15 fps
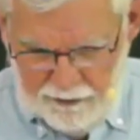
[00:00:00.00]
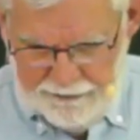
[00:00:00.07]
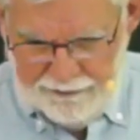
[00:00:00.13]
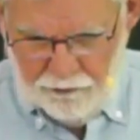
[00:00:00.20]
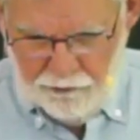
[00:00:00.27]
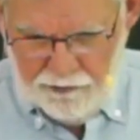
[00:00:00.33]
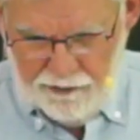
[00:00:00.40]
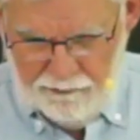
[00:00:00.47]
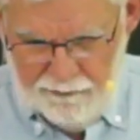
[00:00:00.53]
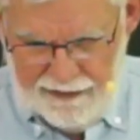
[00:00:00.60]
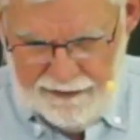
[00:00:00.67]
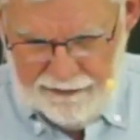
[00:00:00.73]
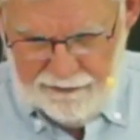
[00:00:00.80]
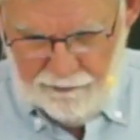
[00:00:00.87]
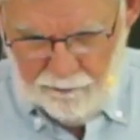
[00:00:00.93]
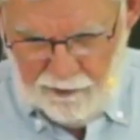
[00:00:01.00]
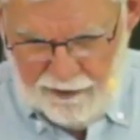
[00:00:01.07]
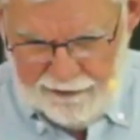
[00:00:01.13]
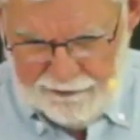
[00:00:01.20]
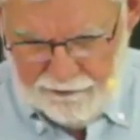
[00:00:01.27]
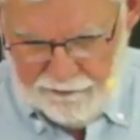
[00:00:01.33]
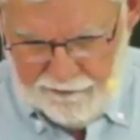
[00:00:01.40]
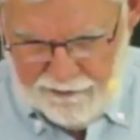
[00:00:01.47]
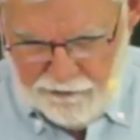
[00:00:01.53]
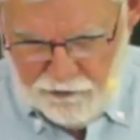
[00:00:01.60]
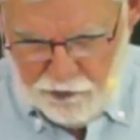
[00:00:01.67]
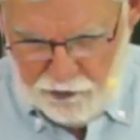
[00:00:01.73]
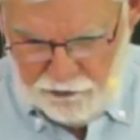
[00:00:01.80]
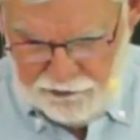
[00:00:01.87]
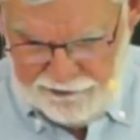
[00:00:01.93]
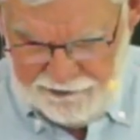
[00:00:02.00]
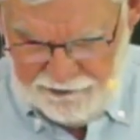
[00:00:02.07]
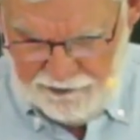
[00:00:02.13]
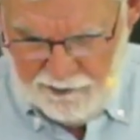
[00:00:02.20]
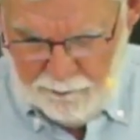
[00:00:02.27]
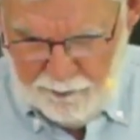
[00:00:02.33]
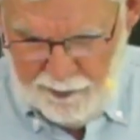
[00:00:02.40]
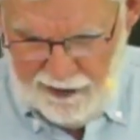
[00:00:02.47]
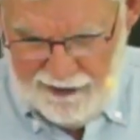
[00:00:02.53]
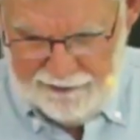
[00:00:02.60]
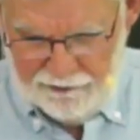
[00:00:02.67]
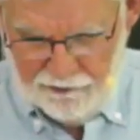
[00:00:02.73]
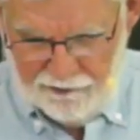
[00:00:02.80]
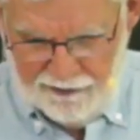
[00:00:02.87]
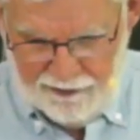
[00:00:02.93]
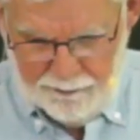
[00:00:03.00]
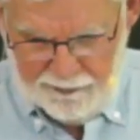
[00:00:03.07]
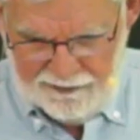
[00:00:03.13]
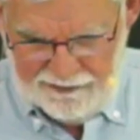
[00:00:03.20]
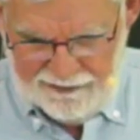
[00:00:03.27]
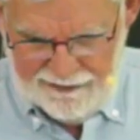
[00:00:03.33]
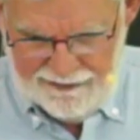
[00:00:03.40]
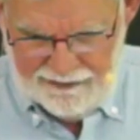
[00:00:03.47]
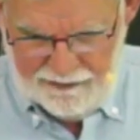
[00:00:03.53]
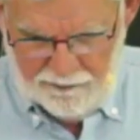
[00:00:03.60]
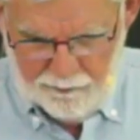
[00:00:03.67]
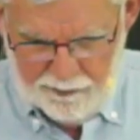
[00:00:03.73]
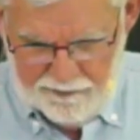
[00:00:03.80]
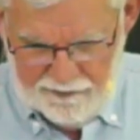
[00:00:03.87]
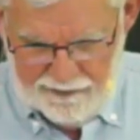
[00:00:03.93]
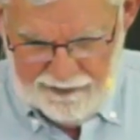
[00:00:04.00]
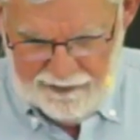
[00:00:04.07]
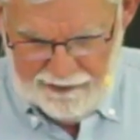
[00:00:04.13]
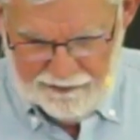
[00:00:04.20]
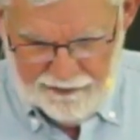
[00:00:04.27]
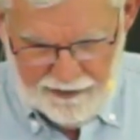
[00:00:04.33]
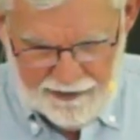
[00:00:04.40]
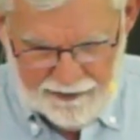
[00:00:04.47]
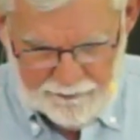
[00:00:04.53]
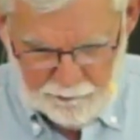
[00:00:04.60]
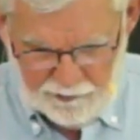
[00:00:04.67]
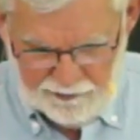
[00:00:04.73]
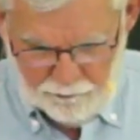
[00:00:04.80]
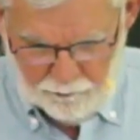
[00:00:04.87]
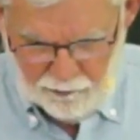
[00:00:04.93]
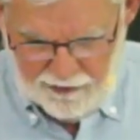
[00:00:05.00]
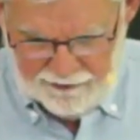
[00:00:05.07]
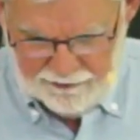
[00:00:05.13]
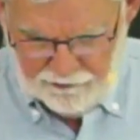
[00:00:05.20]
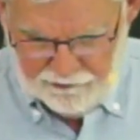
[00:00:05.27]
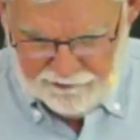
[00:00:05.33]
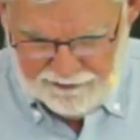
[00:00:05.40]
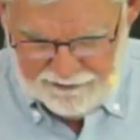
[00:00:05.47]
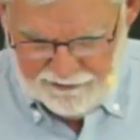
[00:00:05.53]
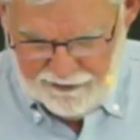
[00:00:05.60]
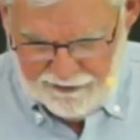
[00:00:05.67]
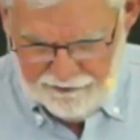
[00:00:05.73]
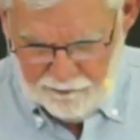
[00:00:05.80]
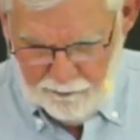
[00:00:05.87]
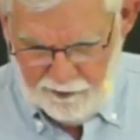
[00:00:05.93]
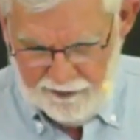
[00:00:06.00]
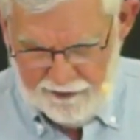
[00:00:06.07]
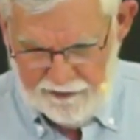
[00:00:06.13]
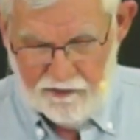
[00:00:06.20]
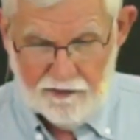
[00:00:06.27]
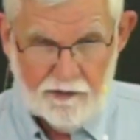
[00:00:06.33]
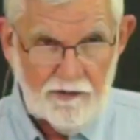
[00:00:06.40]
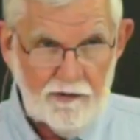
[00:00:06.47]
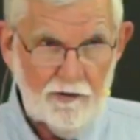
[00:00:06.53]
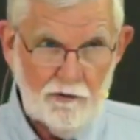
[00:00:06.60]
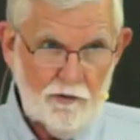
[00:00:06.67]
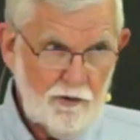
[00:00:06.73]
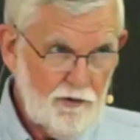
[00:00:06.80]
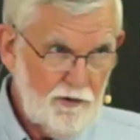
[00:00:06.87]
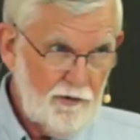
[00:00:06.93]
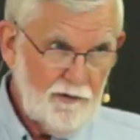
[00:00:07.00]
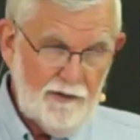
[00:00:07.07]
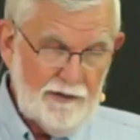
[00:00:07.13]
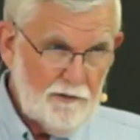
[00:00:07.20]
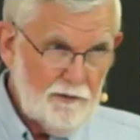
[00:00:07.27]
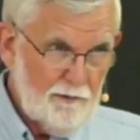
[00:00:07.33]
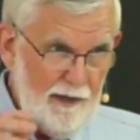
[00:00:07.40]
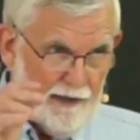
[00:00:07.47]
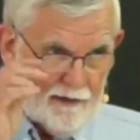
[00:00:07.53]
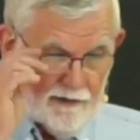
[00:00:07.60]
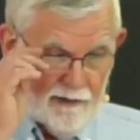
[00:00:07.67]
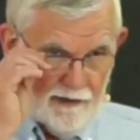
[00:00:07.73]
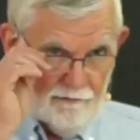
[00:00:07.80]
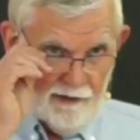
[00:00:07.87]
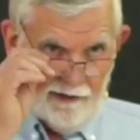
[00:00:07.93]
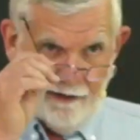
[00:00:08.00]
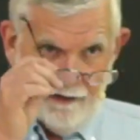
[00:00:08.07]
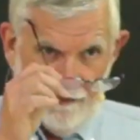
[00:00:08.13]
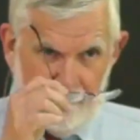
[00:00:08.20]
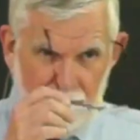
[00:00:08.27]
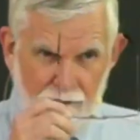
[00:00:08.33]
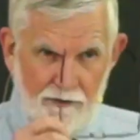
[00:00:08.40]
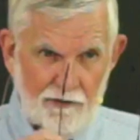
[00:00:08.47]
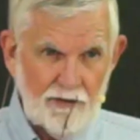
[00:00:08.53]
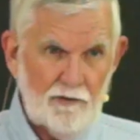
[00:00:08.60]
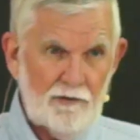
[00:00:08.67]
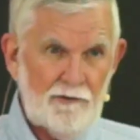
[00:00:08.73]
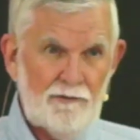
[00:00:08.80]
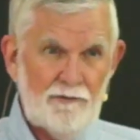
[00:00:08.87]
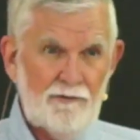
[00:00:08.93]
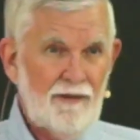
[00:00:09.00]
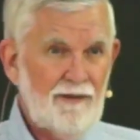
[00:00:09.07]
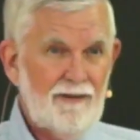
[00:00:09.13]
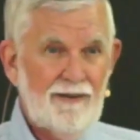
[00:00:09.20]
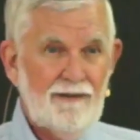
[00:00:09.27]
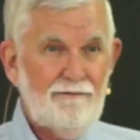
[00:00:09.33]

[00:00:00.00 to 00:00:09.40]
make the water of the Jordan pile up in a heap and not run wild in other places could surely direct every hailstone that fell.